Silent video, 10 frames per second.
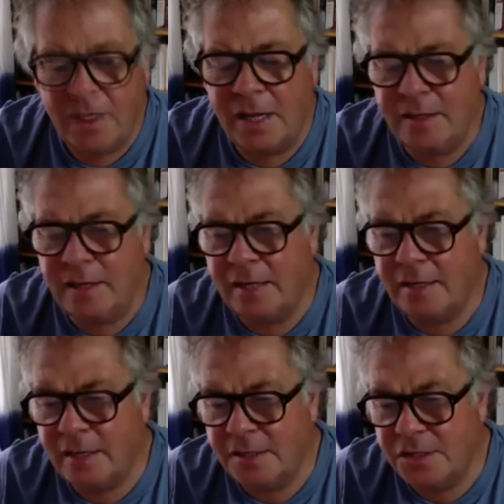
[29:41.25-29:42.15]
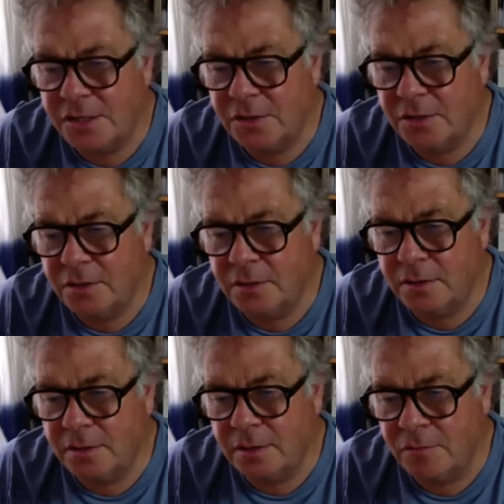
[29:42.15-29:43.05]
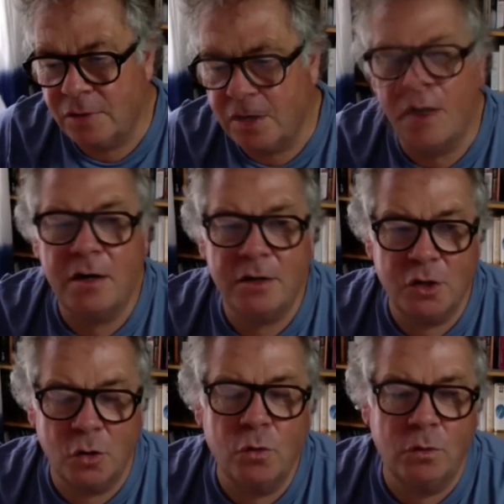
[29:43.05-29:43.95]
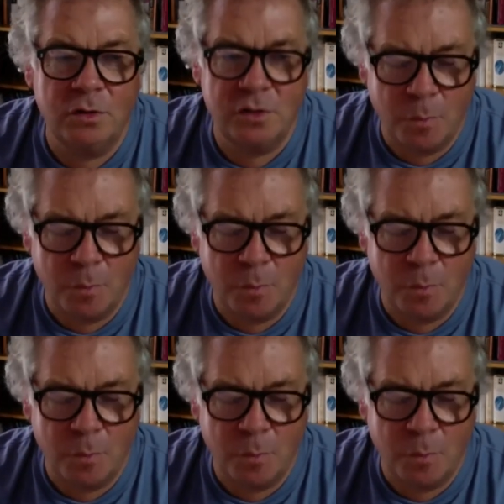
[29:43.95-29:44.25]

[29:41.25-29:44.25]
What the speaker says: Well, I still regard gold